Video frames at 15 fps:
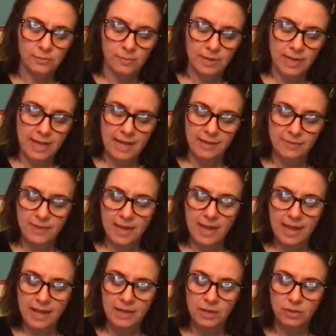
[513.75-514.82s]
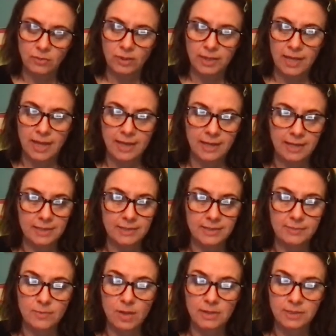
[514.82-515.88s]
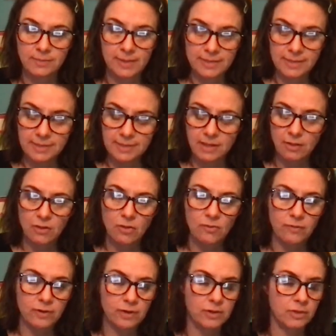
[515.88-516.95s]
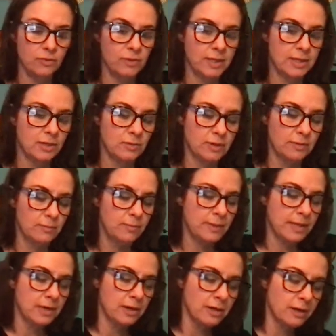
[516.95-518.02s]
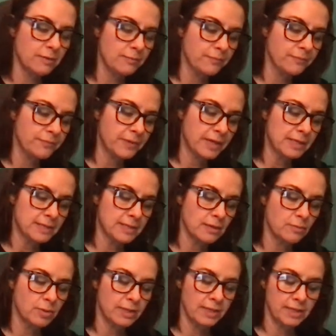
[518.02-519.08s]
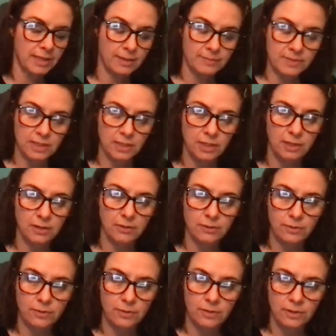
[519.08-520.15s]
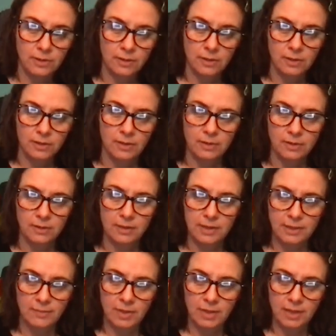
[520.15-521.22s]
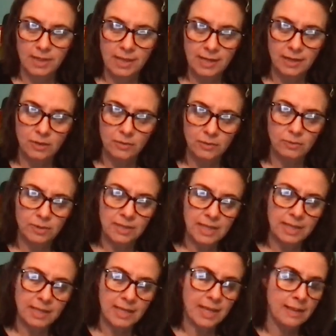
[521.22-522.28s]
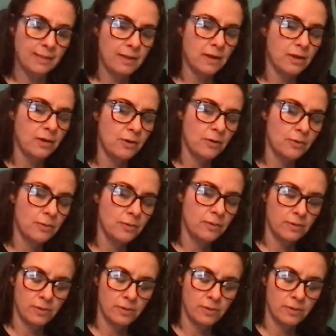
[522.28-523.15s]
I'm going to add that, and you can add it in small spaces all over. You can do it bigger. That is completely up to you. Then I'm going to kind of go in with that yellow.